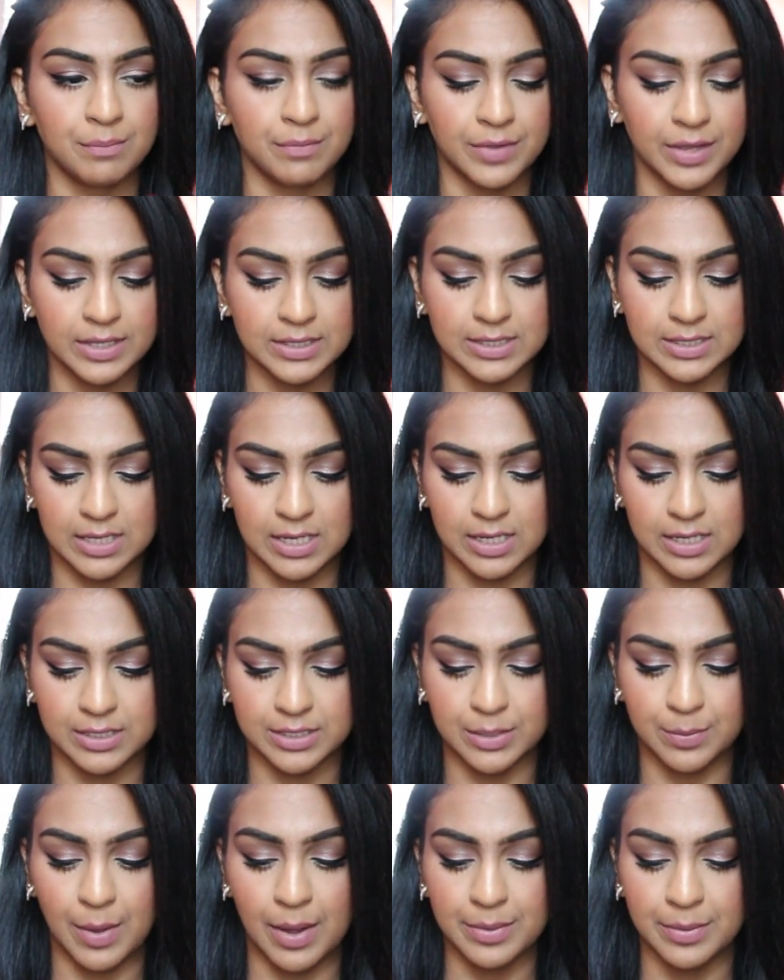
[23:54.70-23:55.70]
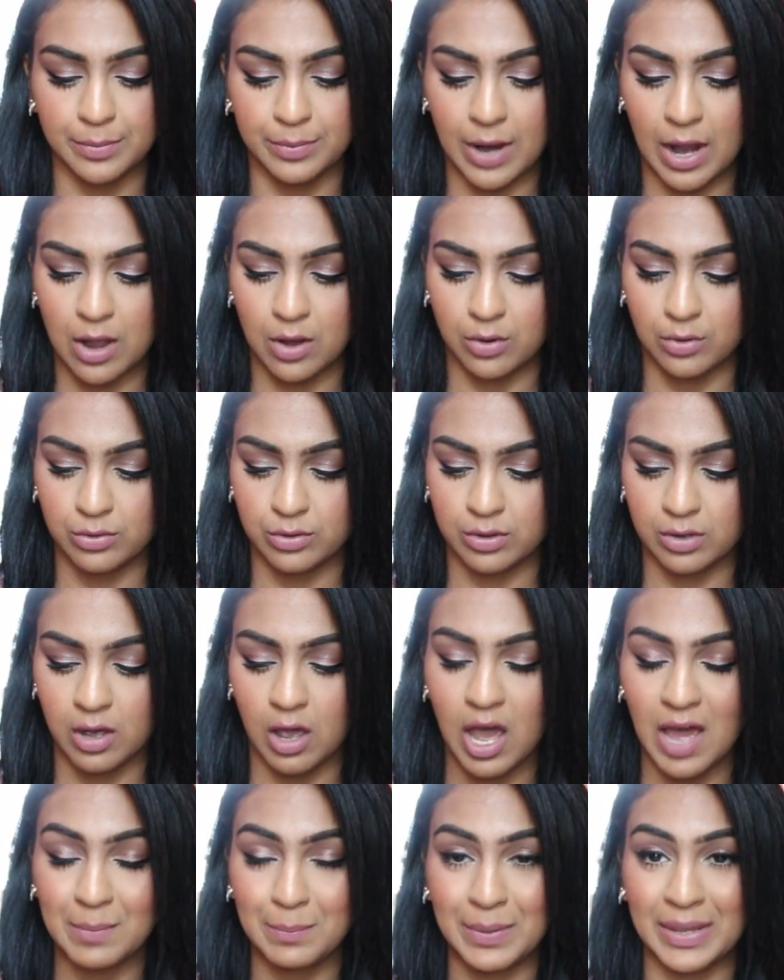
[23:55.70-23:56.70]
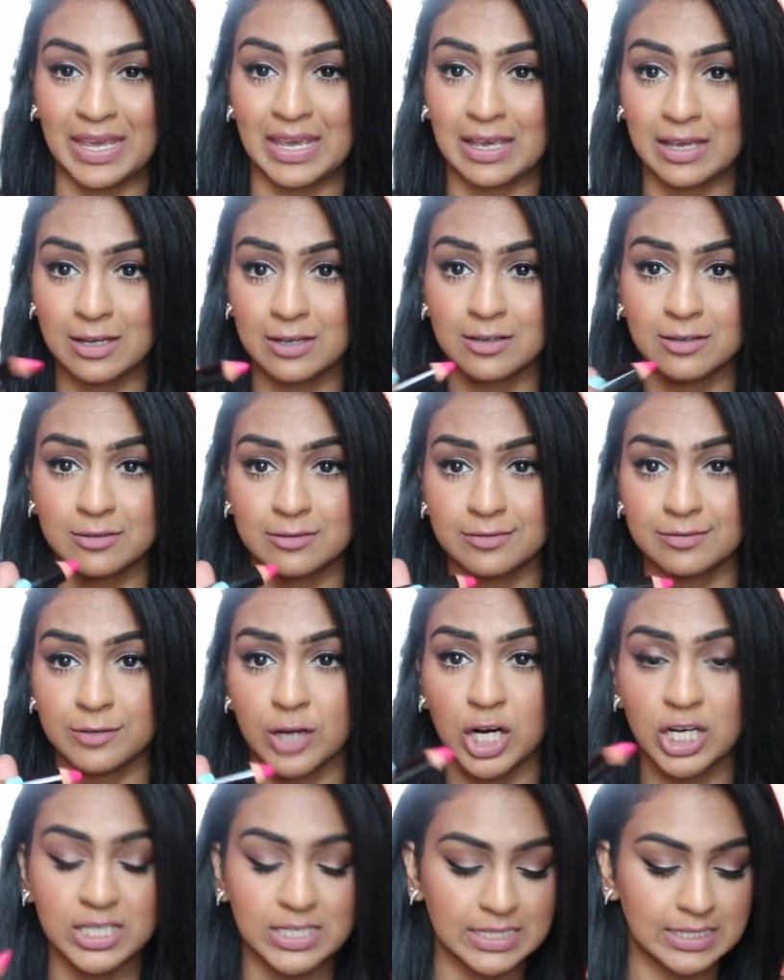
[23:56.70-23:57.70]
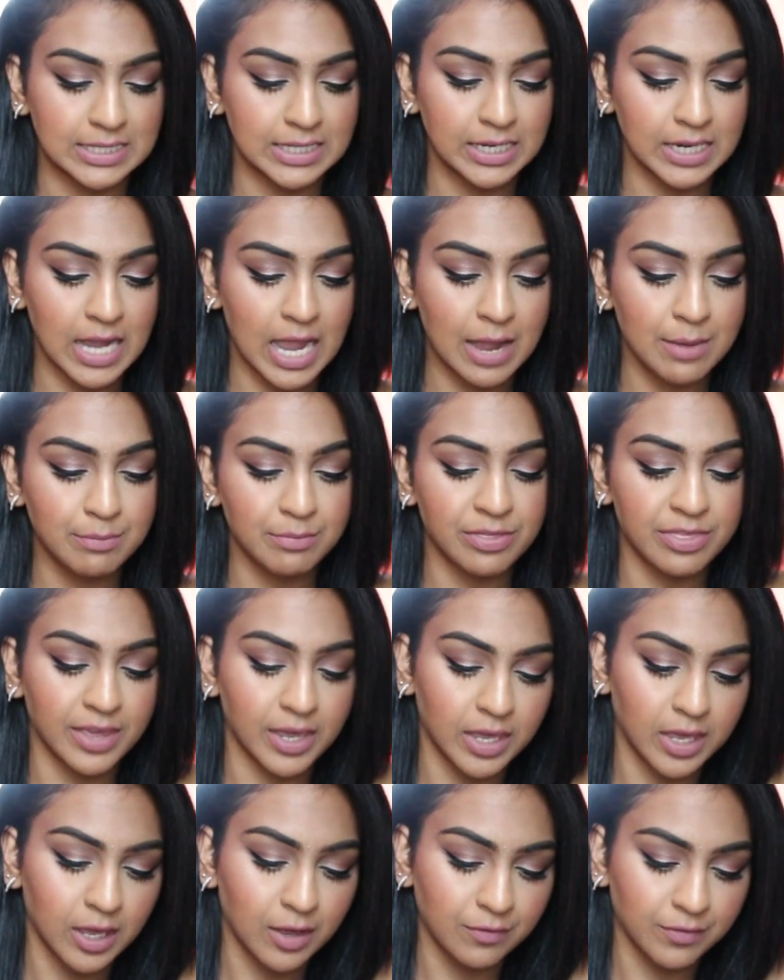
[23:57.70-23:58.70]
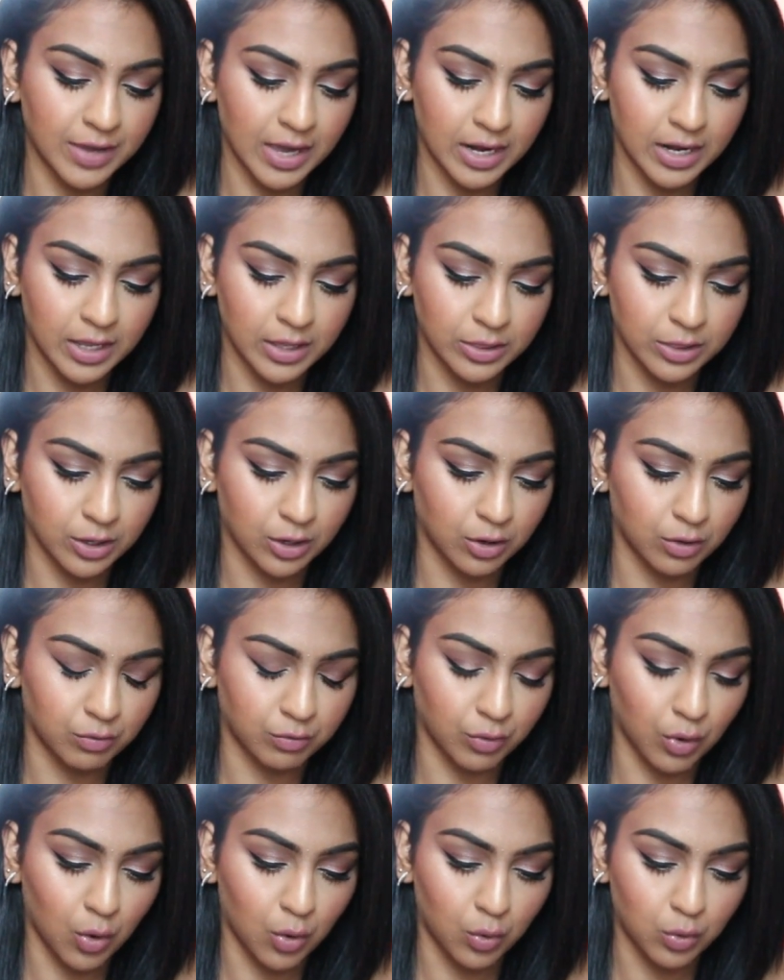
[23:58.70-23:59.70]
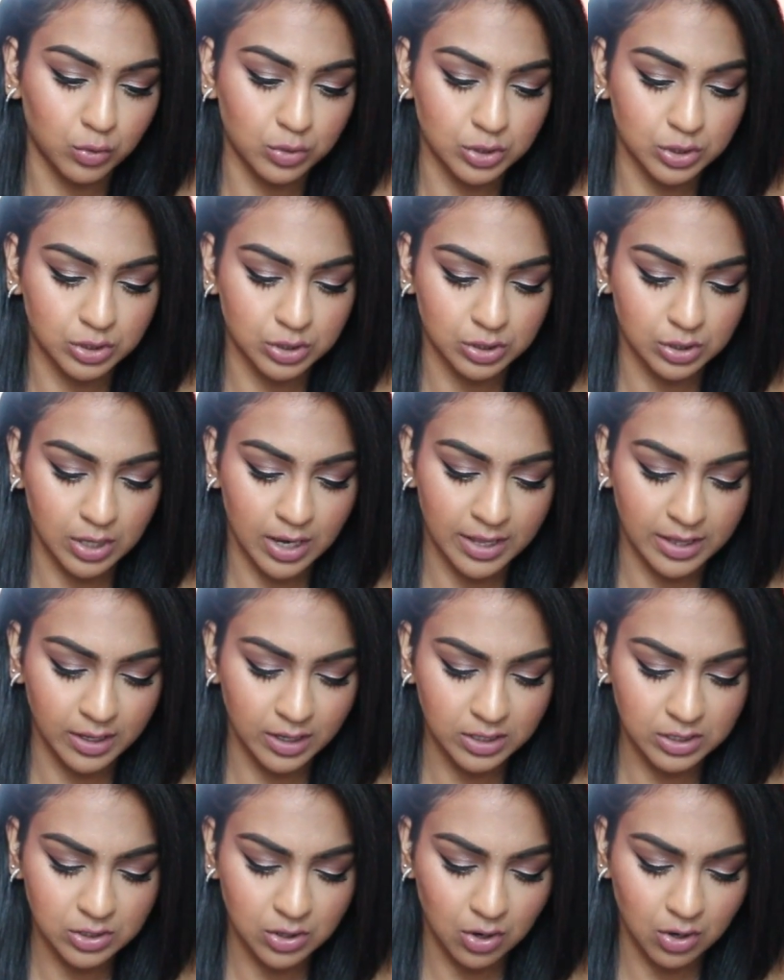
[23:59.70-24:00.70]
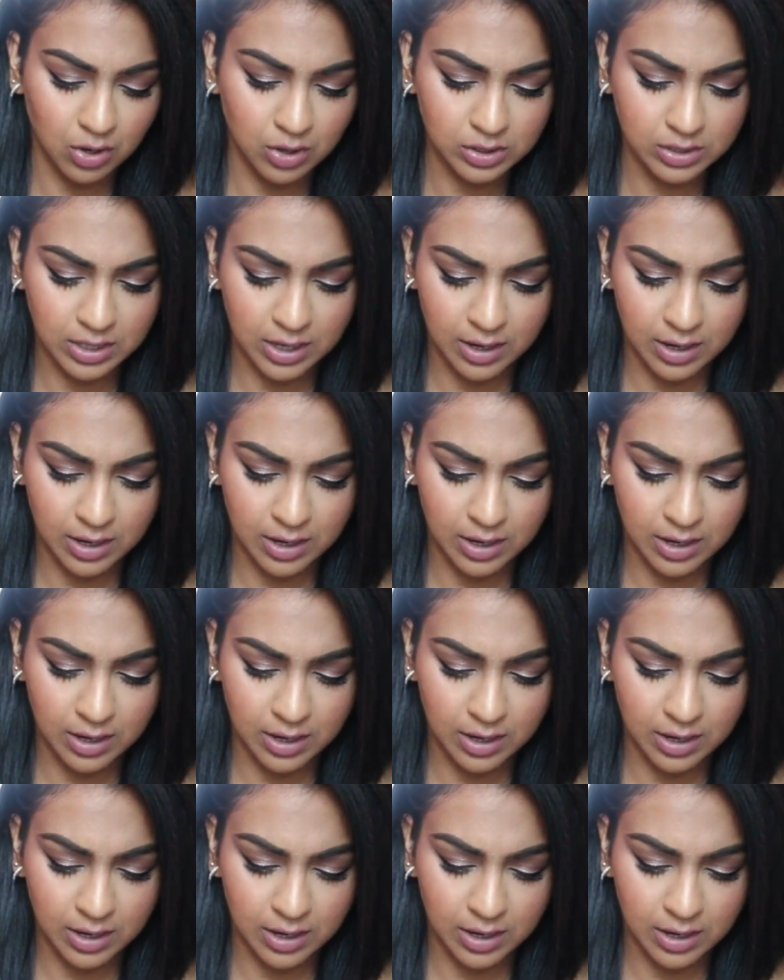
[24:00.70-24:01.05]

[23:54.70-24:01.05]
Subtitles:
This is the Bobbi Brown Hot Pink Art Stick. I'm thinking of getting the rose, I think it's called,